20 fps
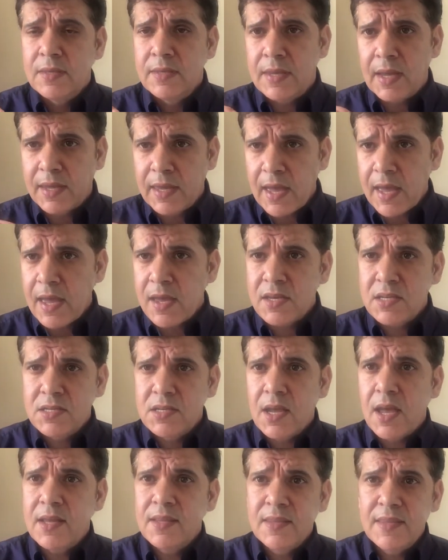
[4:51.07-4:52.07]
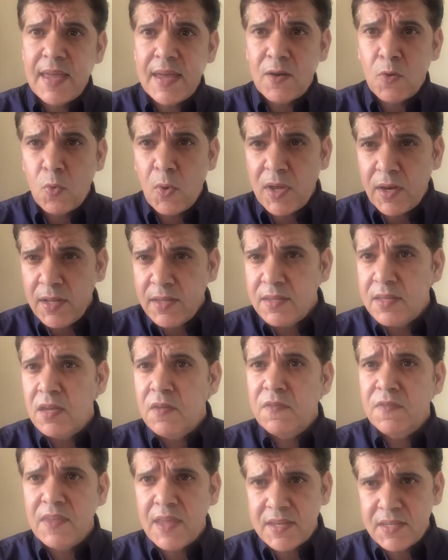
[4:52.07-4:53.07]
the gas and their
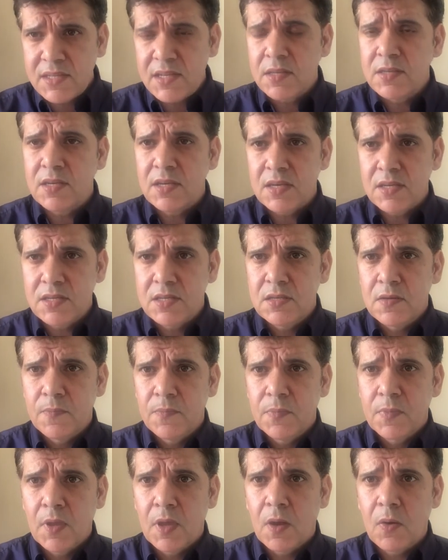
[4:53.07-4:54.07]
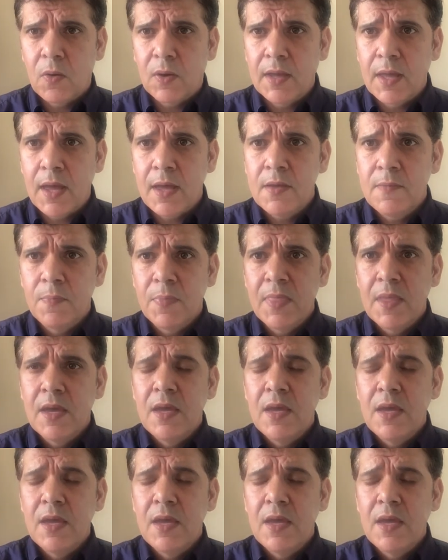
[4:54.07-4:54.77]
relative densities, okay?